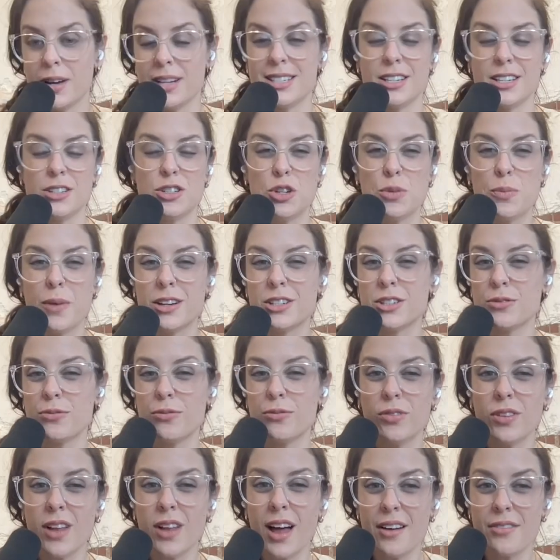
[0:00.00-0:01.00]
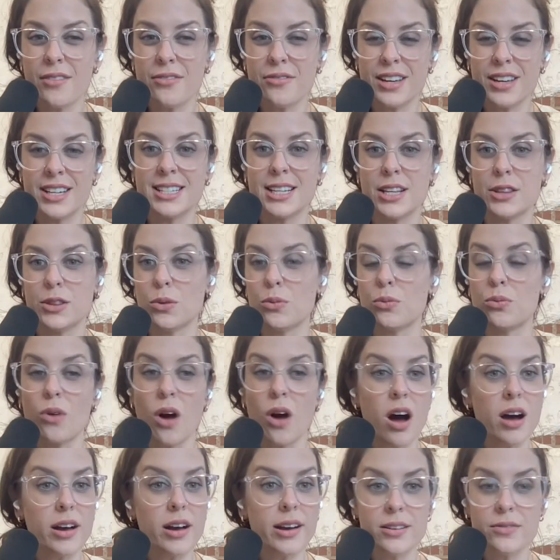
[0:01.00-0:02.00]
Is it too much fluff? Is it the
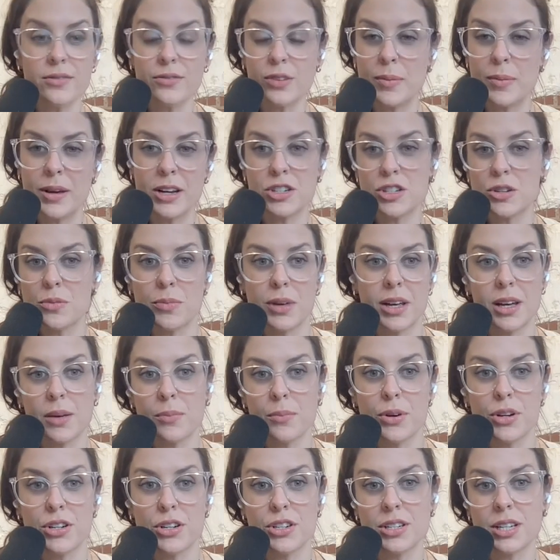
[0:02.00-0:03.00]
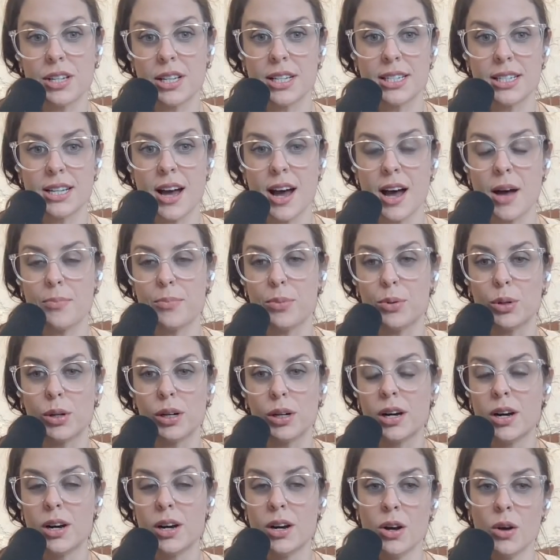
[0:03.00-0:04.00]
wrong information being put to the top or